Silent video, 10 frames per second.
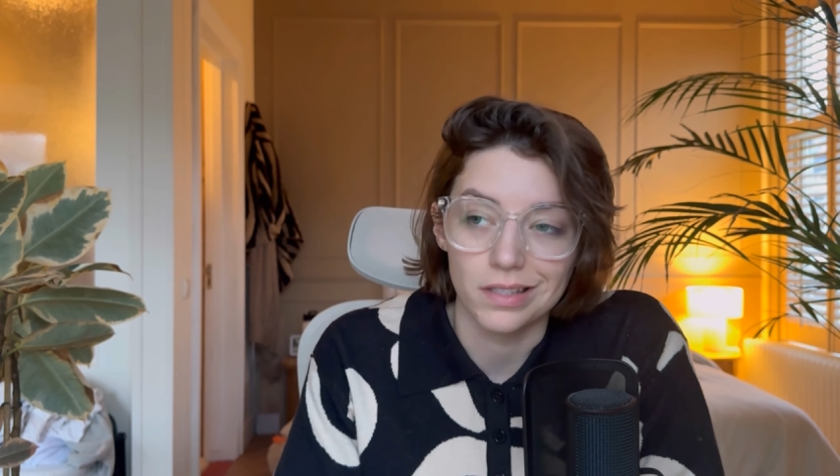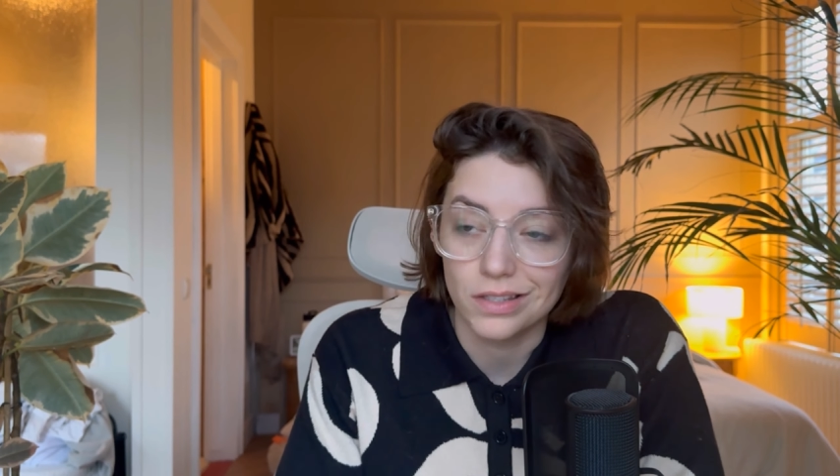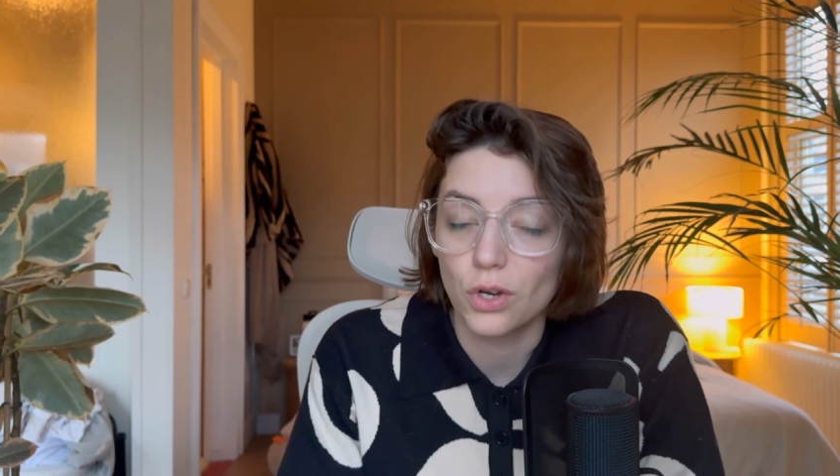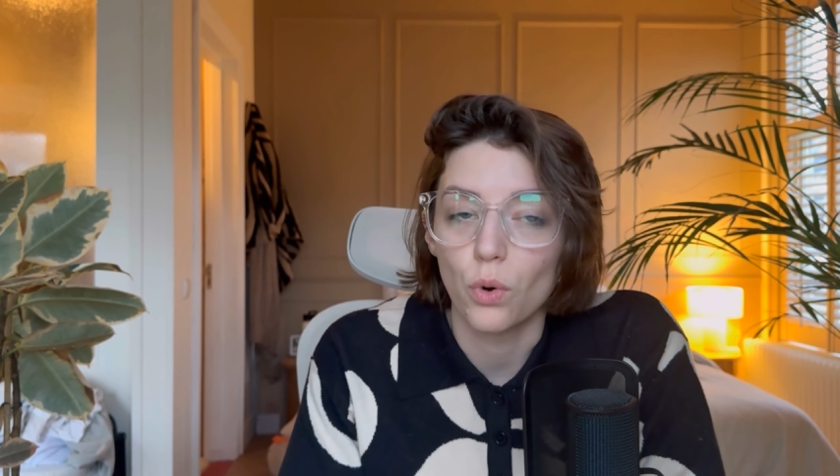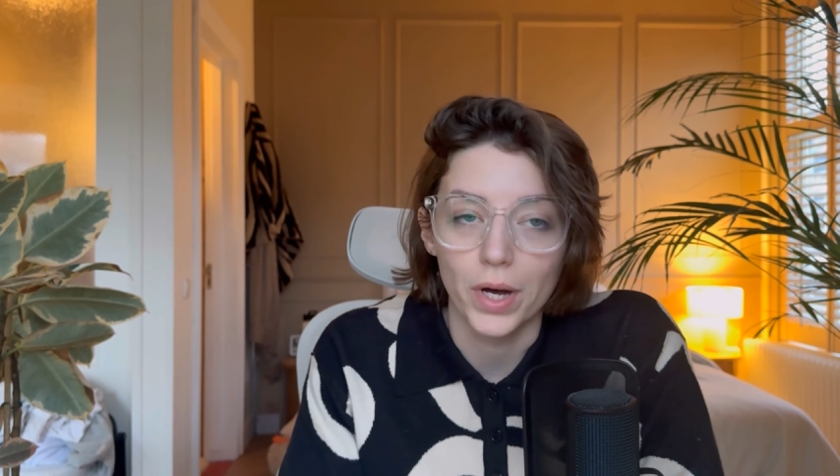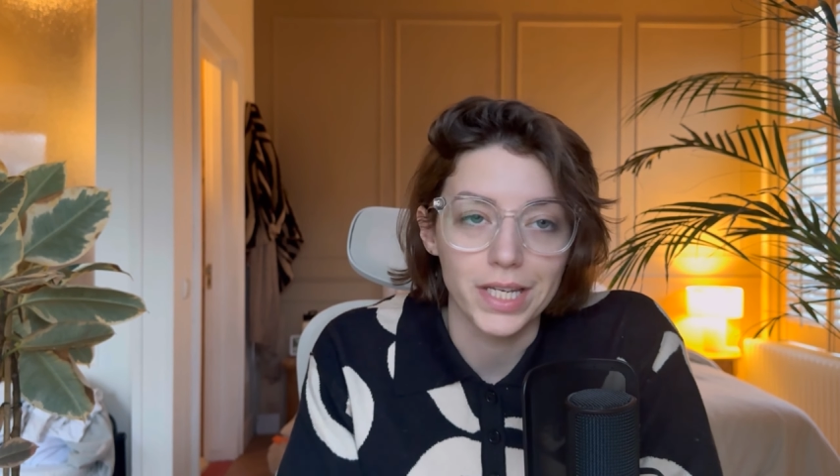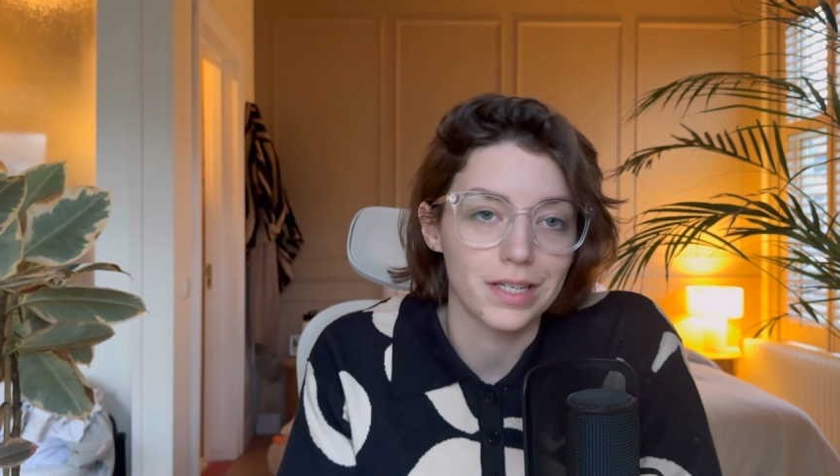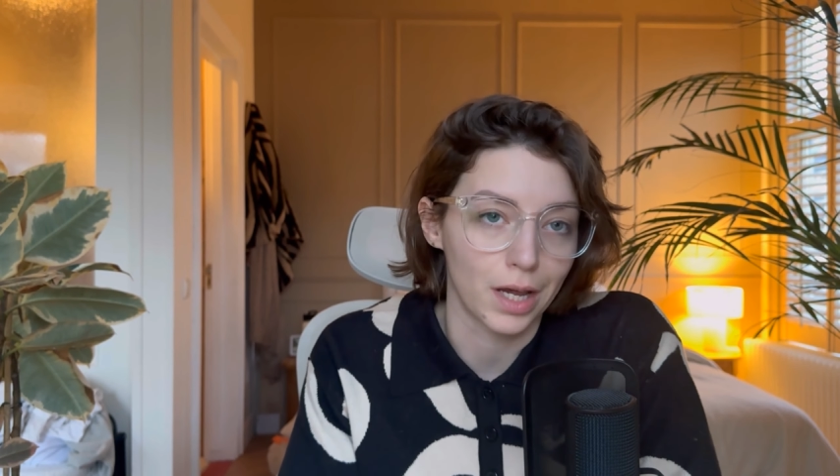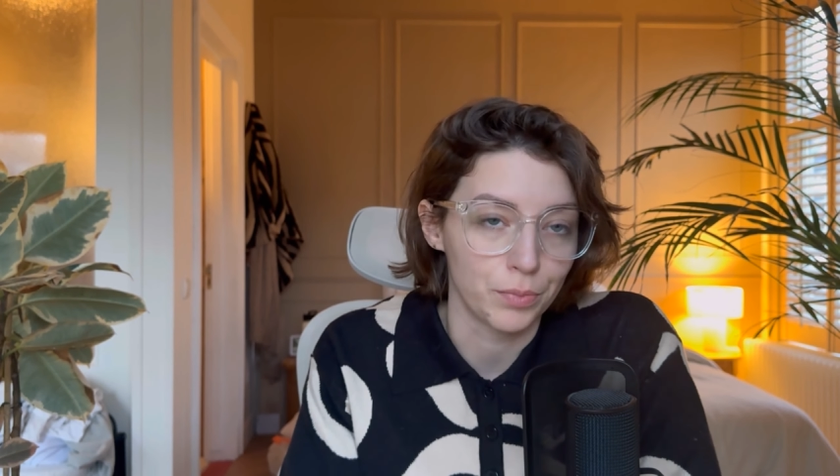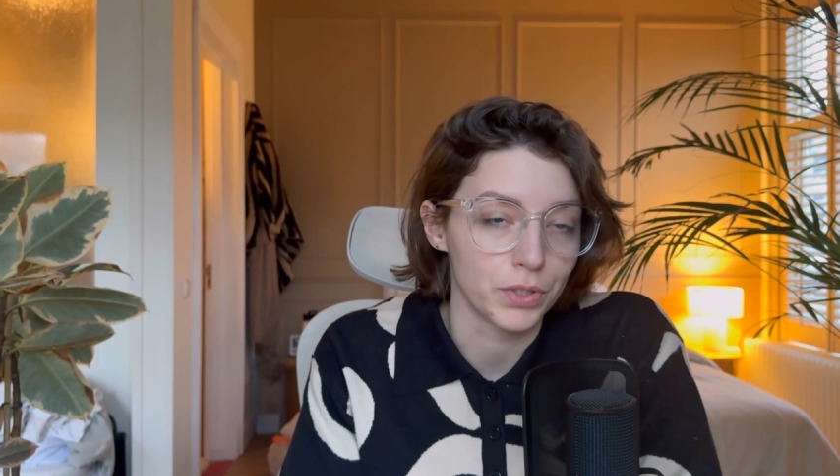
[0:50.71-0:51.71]
it's quite
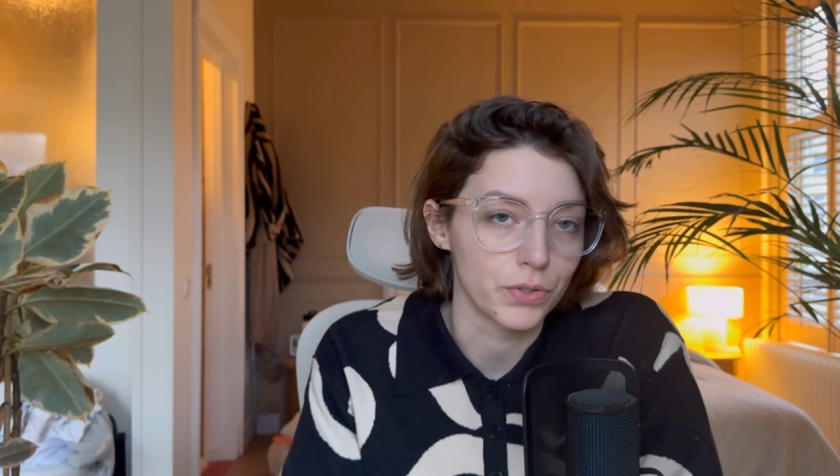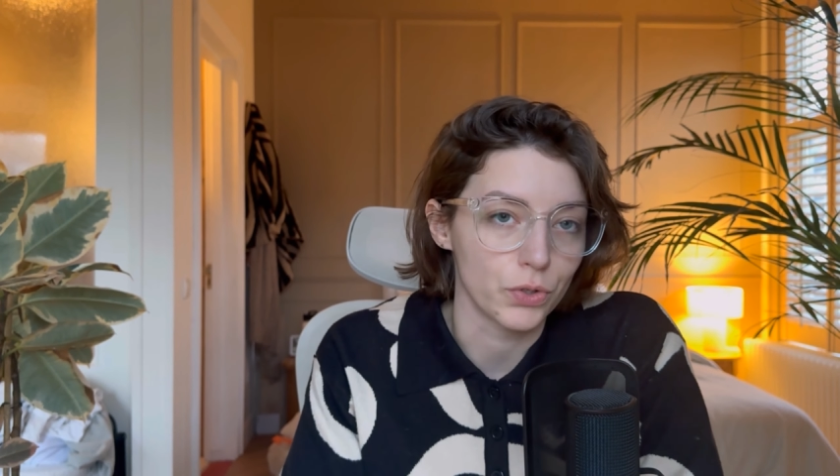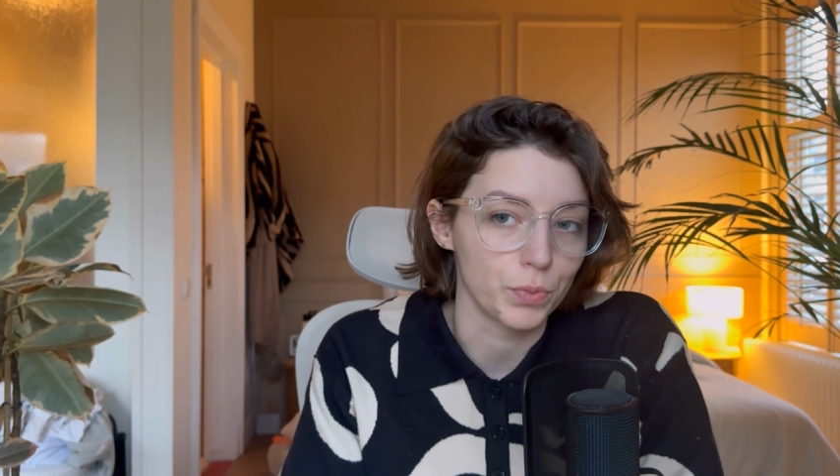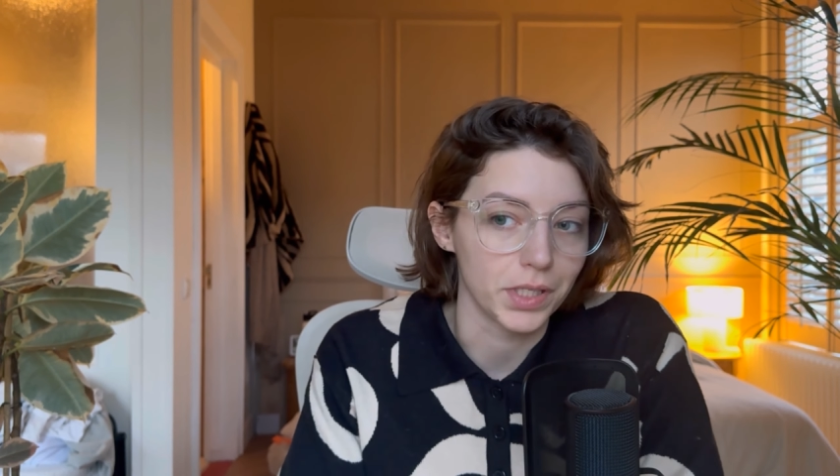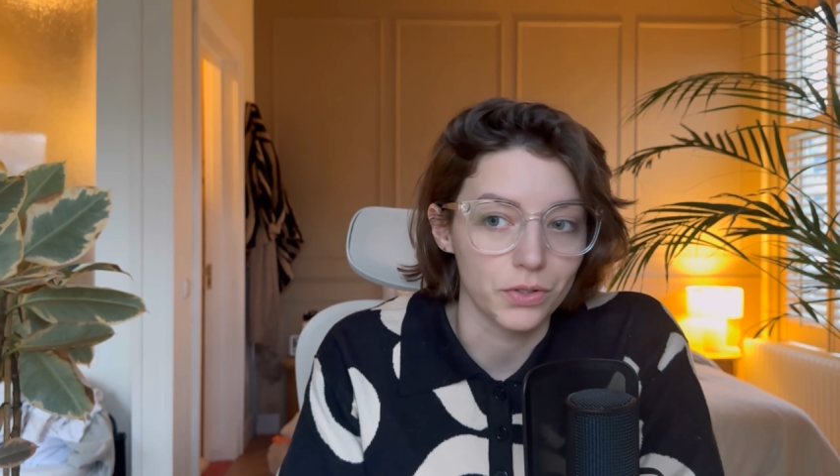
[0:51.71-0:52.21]
time consuming.